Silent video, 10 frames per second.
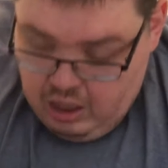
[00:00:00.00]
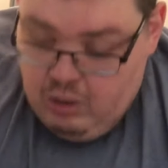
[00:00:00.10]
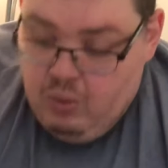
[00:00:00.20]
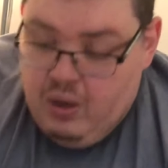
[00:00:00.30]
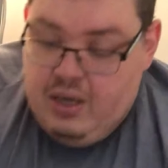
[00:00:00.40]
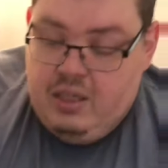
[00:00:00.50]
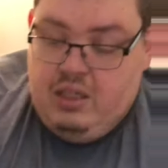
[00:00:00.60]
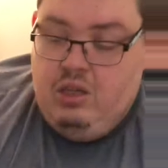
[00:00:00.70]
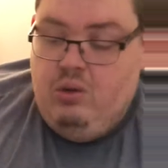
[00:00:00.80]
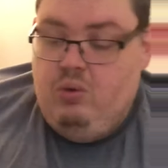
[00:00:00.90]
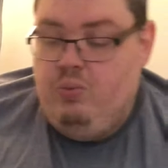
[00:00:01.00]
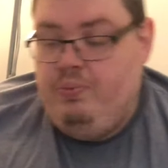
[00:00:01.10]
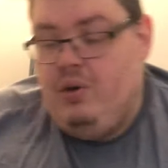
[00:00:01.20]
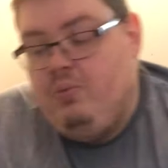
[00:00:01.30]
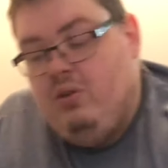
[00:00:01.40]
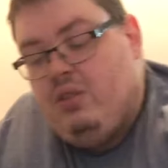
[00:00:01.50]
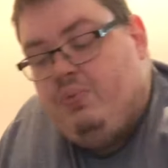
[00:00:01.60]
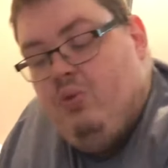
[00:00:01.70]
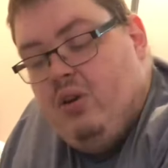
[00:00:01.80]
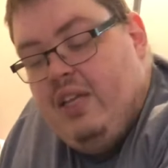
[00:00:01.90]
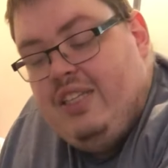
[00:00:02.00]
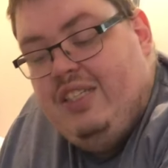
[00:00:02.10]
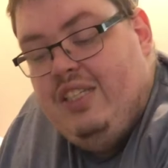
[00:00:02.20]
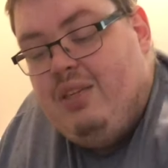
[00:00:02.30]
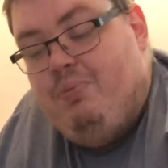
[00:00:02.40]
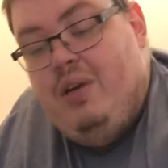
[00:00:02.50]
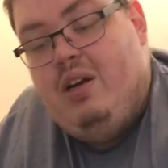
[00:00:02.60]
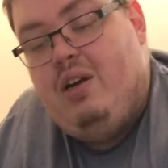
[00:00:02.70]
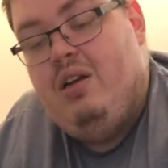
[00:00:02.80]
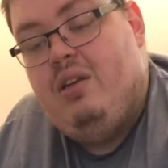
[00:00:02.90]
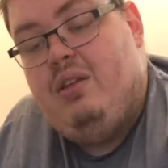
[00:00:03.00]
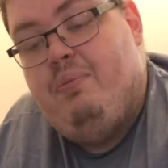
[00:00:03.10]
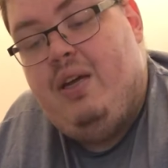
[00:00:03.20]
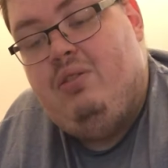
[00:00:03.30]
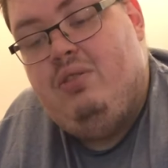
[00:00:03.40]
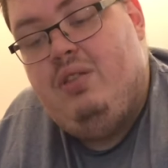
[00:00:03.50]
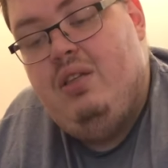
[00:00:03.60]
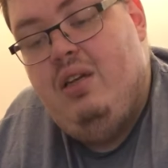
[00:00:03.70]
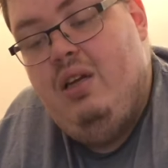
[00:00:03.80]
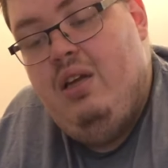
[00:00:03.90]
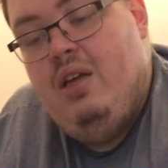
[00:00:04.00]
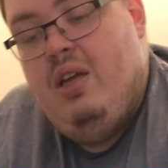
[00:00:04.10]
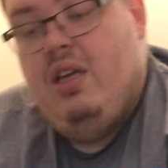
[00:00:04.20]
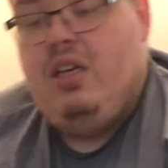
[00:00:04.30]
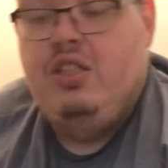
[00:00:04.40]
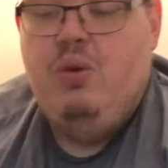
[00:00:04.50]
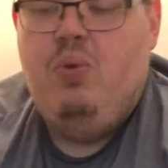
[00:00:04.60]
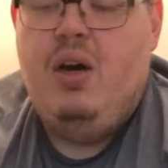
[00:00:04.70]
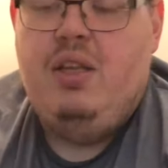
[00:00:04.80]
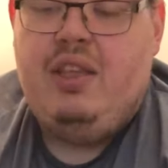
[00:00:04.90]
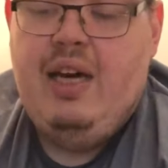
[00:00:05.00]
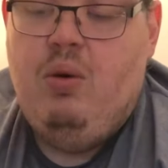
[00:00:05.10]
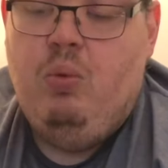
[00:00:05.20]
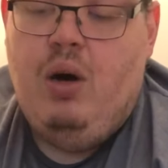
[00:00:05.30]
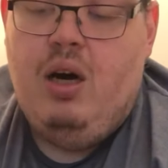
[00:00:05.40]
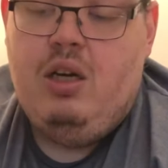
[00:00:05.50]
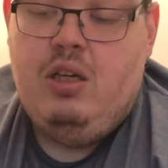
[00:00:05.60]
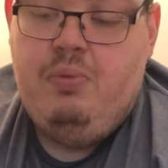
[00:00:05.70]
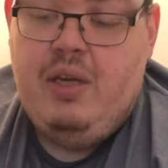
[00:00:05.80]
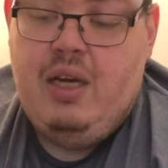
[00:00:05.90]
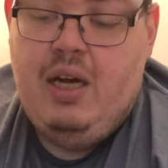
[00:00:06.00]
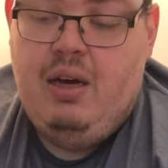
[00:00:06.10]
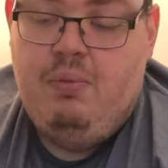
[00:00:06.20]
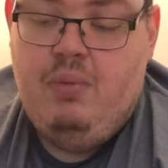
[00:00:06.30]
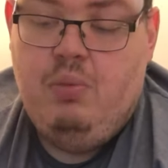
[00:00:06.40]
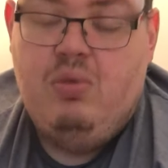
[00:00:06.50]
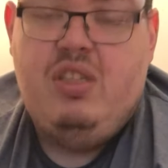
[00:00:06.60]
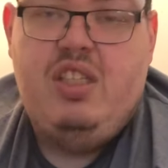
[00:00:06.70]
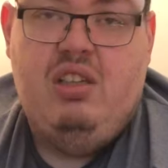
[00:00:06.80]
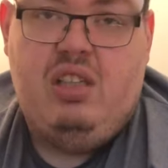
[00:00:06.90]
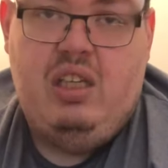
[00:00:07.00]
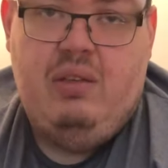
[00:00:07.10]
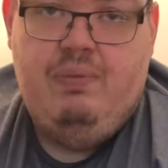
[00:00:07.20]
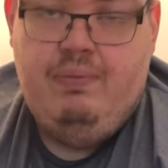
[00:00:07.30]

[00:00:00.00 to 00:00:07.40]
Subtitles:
You want it to almost more or less disappear, the petals, because you want that water to become almost silky.